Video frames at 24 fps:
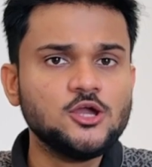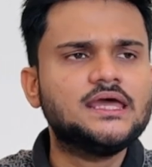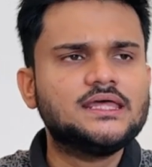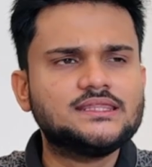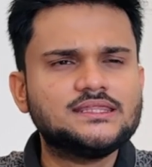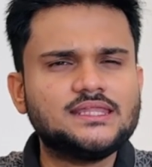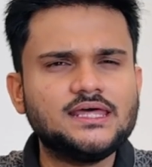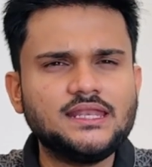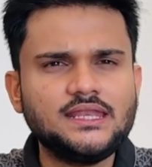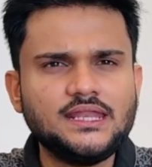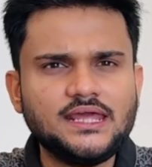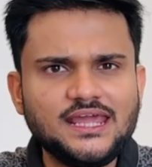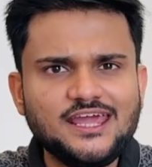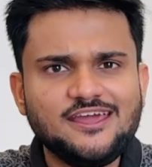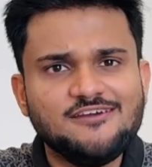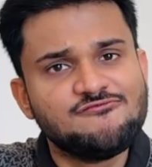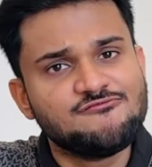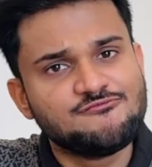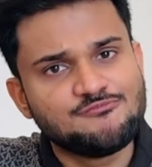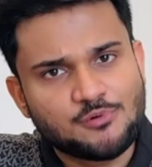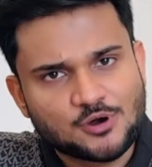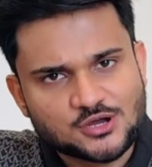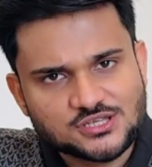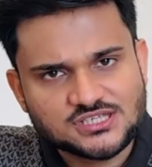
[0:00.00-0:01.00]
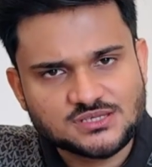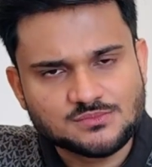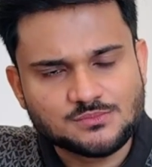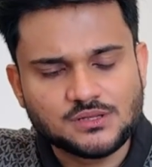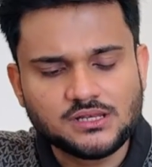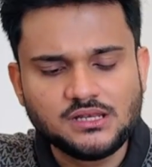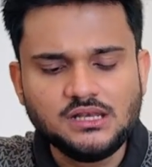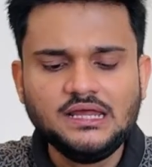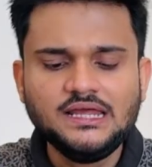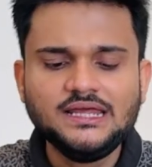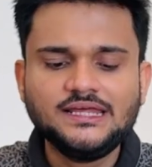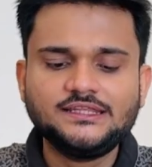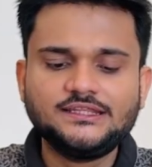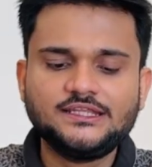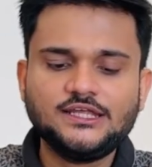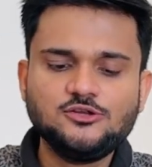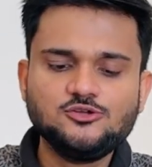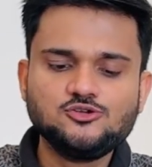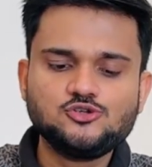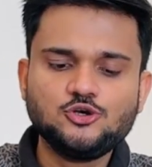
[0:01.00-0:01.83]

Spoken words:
then if possible, then you